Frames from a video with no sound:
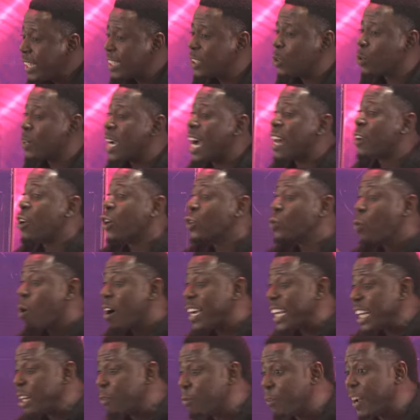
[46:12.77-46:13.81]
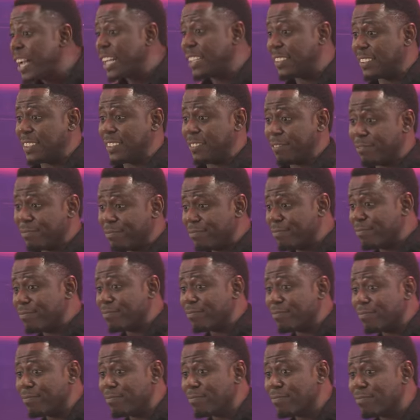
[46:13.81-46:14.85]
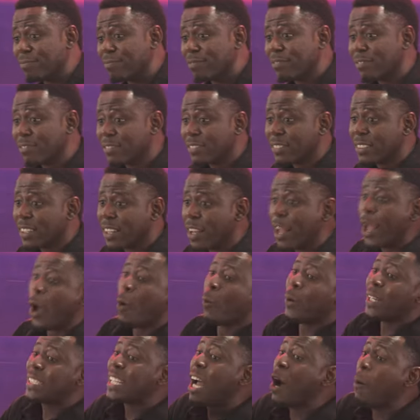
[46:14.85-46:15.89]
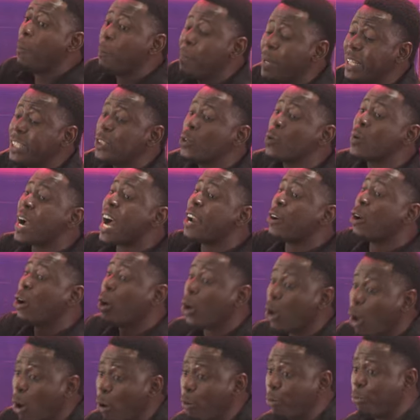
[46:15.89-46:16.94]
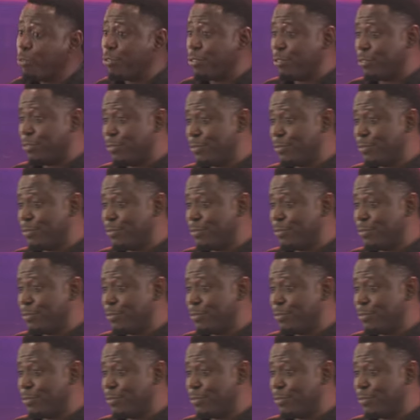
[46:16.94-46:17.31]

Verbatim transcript: peace, you cannot walk in faith. Without peace, you cannot love.